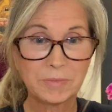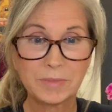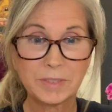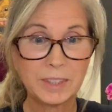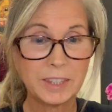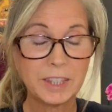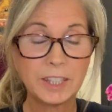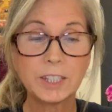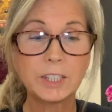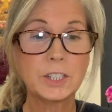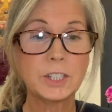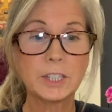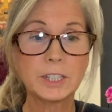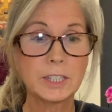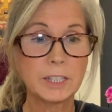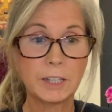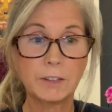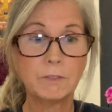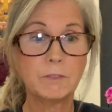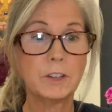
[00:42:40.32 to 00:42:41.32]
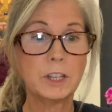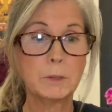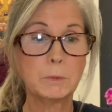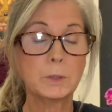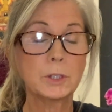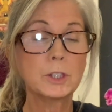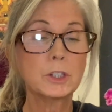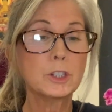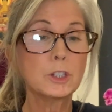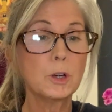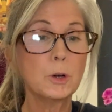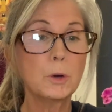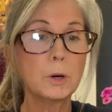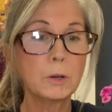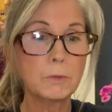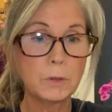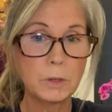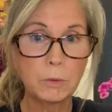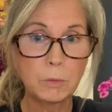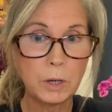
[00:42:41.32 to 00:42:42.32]
This just, it was so
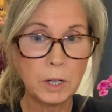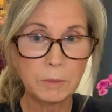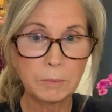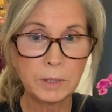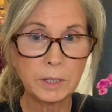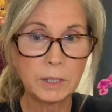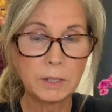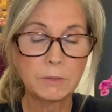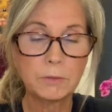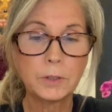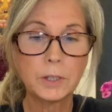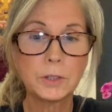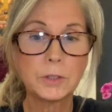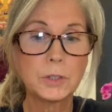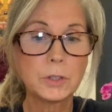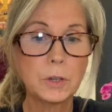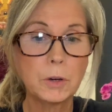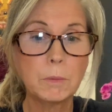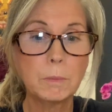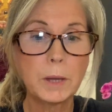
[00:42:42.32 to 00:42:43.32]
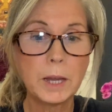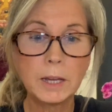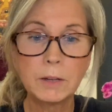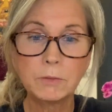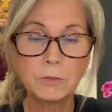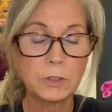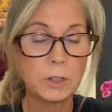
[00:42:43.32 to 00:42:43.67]
overwhelming and it felt so painful.